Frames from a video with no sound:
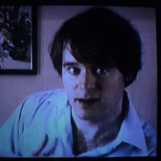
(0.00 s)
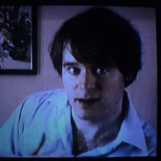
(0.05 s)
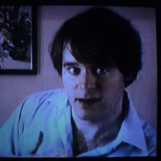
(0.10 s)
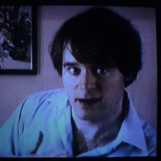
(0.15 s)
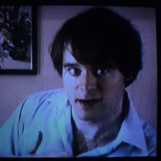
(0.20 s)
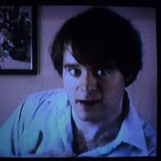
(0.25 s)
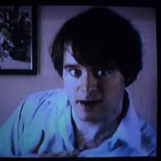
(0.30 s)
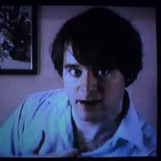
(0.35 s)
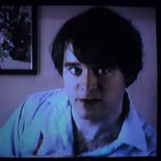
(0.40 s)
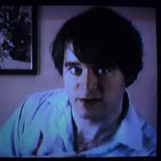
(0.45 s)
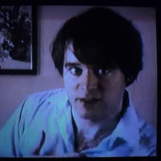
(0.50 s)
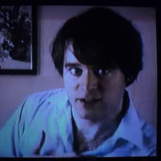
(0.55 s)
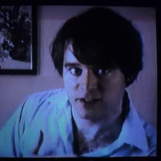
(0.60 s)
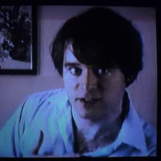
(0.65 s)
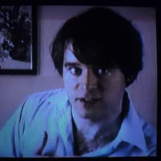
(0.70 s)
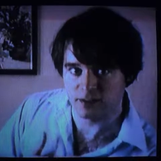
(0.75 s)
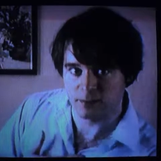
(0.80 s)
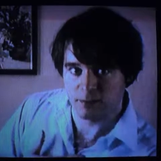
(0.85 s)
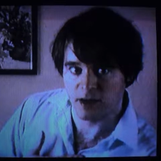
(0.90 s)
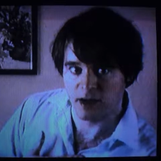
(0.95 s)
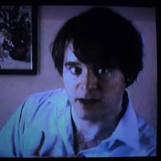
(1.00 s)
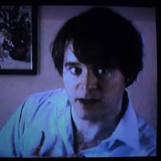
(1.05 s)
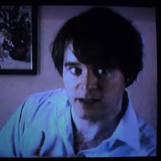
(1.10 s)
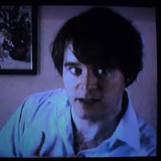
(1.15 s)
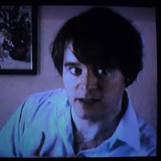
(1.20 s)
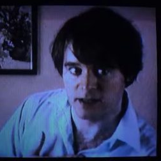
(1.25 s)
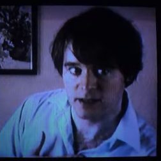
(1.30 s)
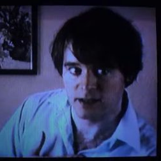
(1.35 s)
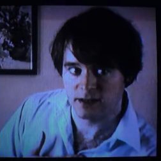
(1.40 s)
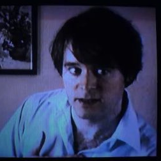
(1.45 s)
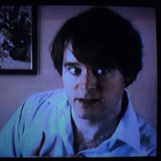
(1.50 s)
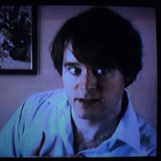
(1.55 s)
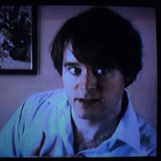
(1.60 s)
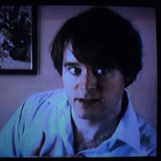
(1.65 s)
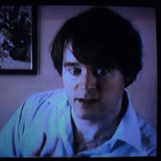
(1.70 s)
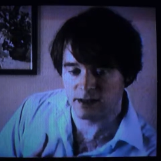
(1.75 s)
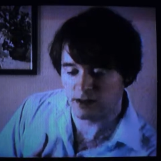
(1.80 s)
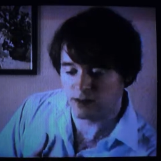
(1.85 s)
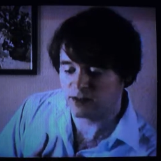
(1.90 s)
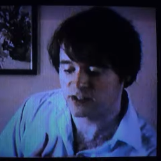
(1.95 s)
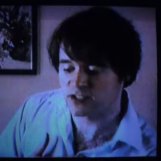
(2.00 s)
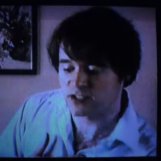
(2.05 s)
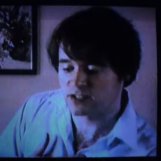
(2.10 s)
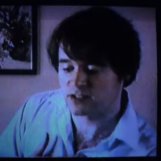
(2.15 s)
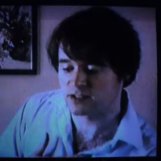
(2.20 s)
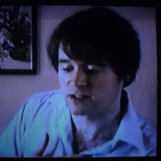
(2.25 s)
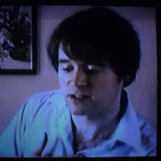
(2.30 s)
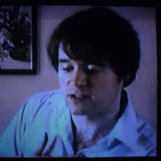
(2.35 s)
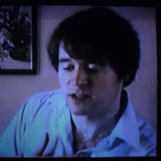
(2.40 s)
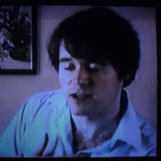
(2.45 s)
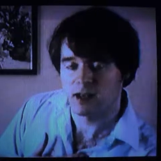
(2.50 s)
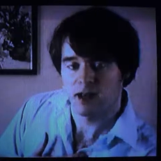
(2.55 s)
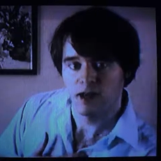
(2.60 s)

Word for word: uh, Christian body, the Christians